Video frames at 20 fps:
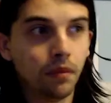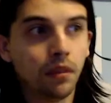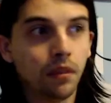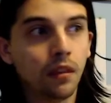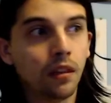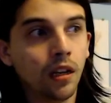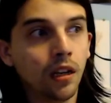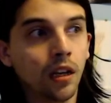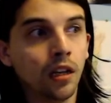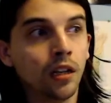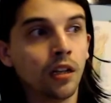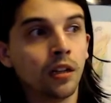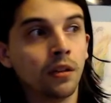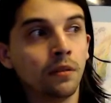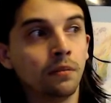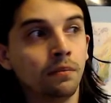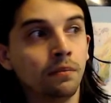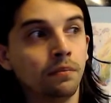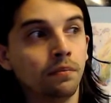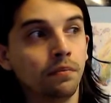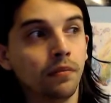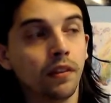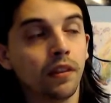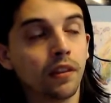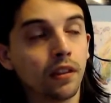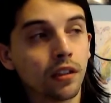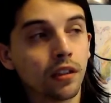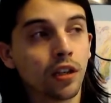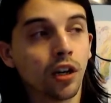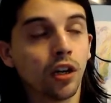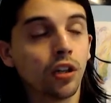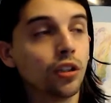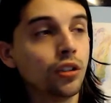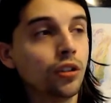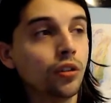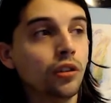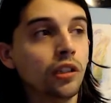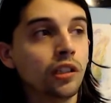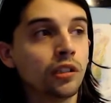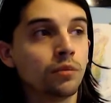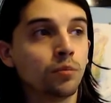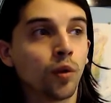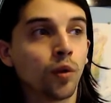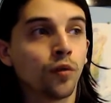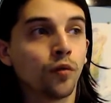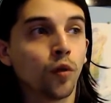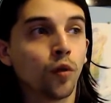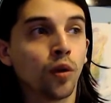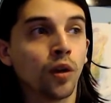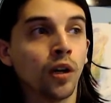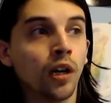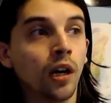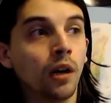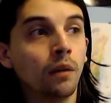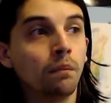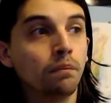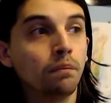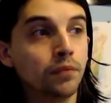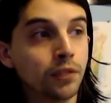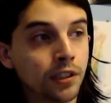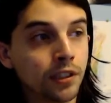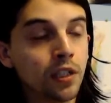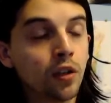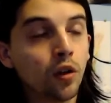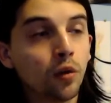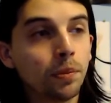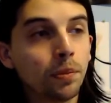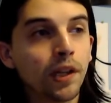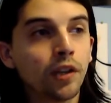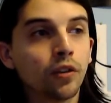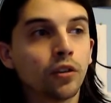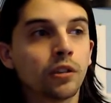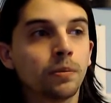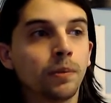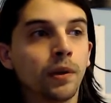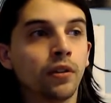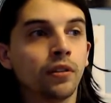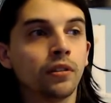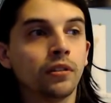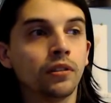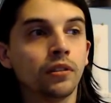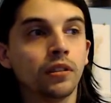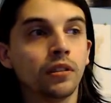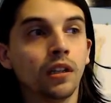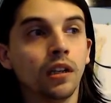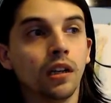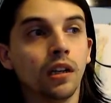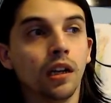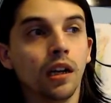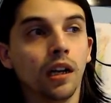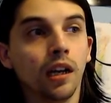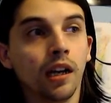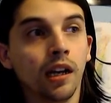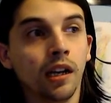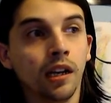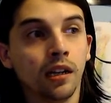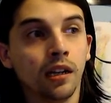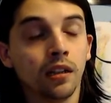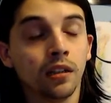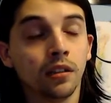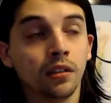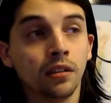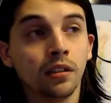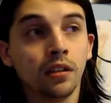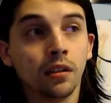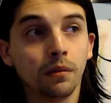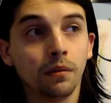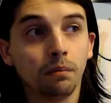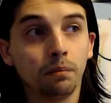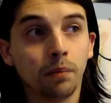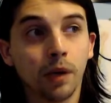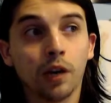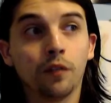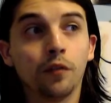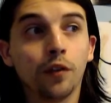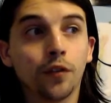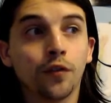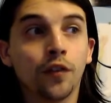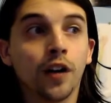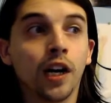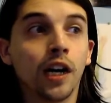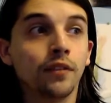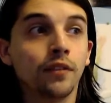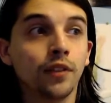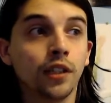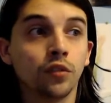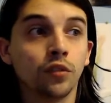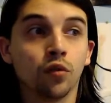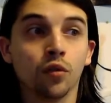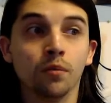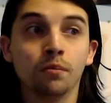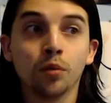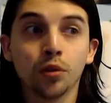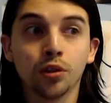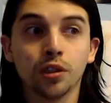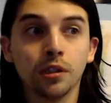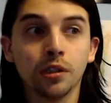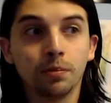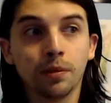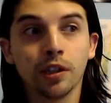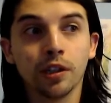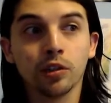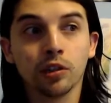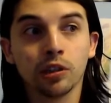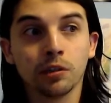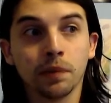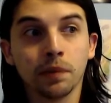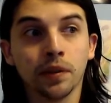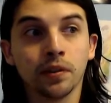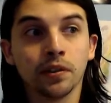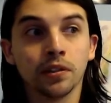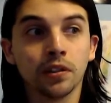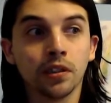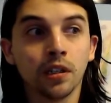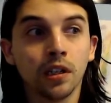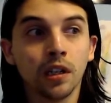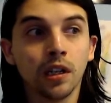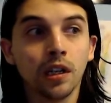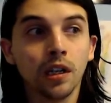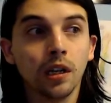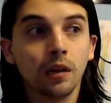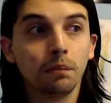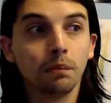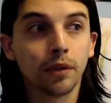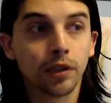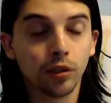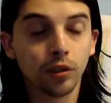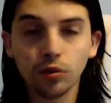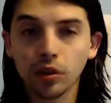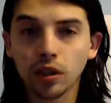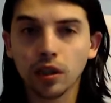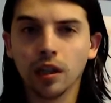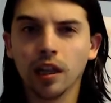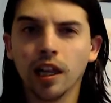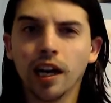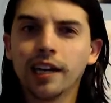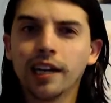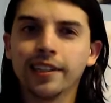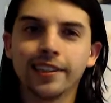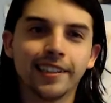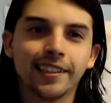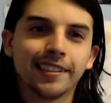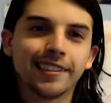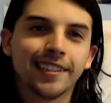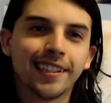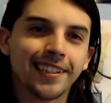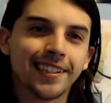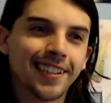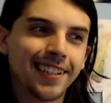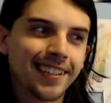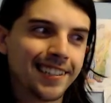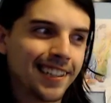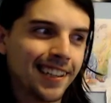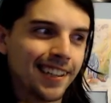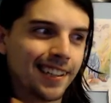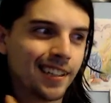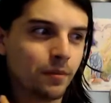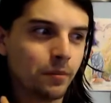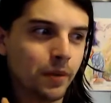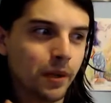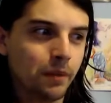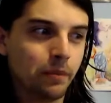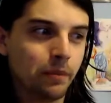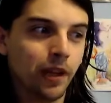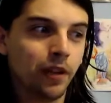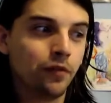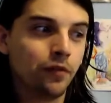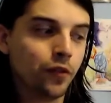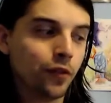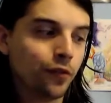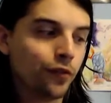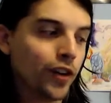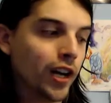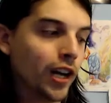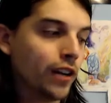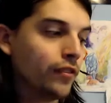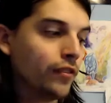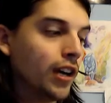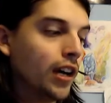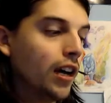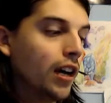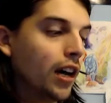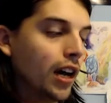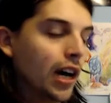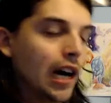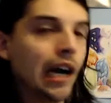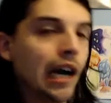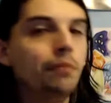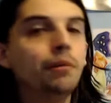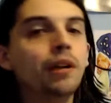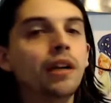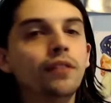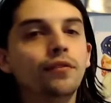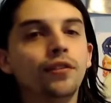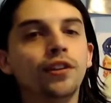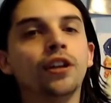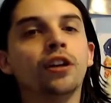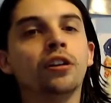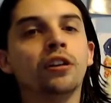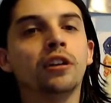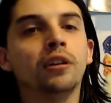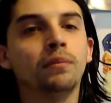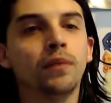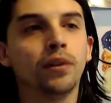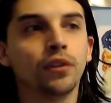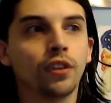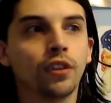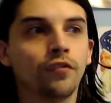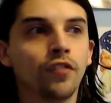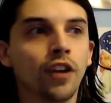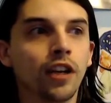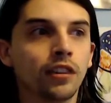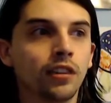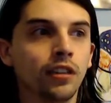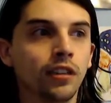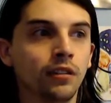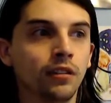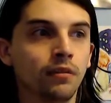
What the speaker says: of Call of Duty is more for single player experience, and Battlefield 5 is for multiplayer experience. But there's a lot of things to dislike about Battlefield 5. I'm not even talking about the fact that